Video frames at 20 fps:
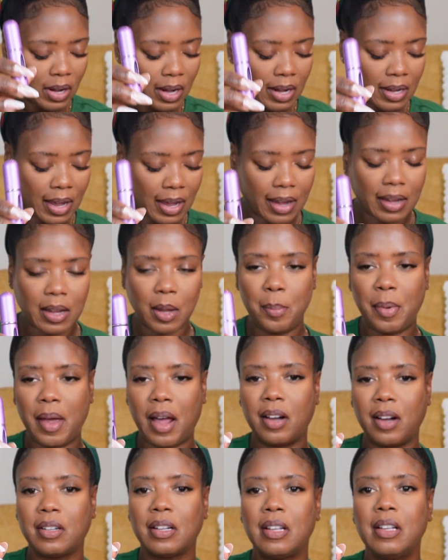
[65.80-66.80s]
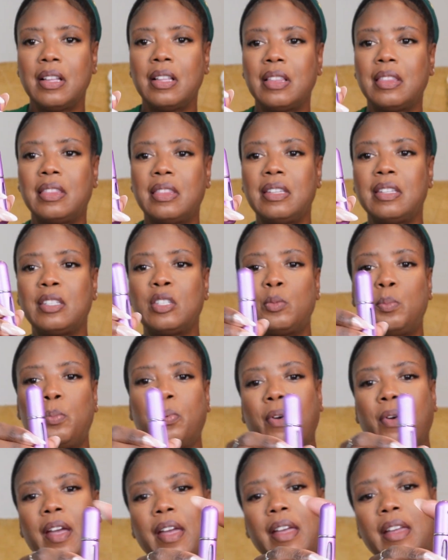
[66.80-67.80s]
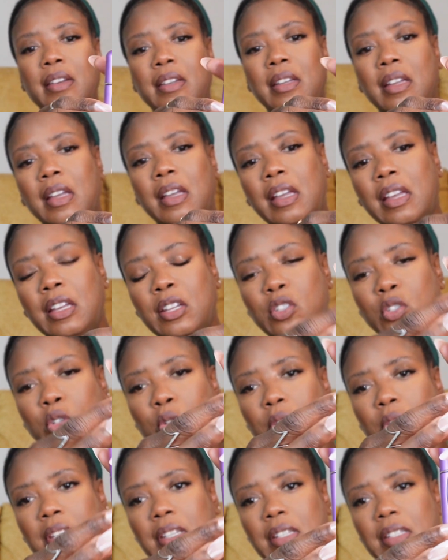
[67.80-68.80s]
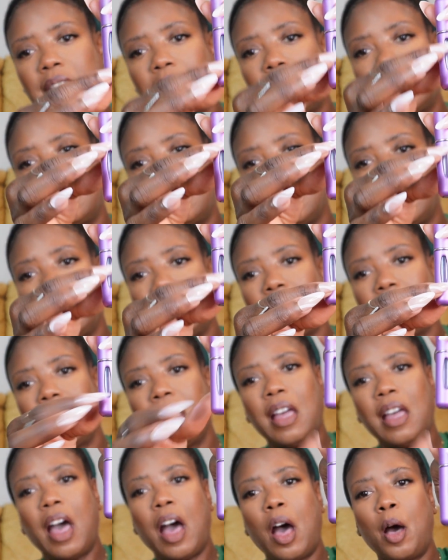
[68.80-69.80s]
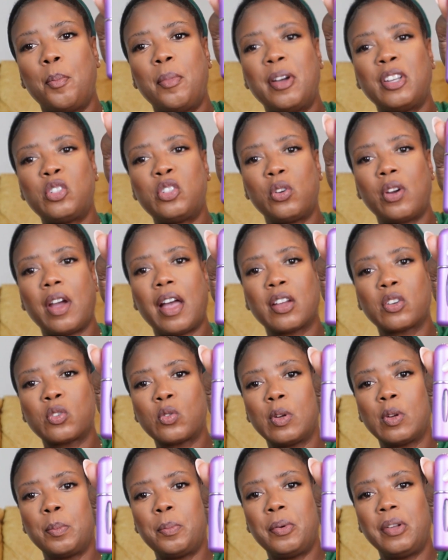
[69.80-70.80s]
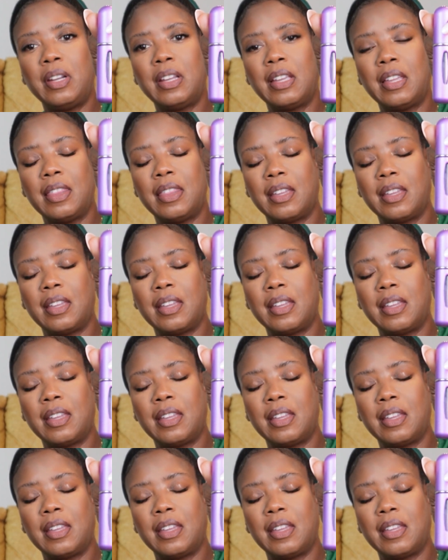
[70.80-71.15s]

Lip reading: I like about this brand is you can see how much you're actually putting in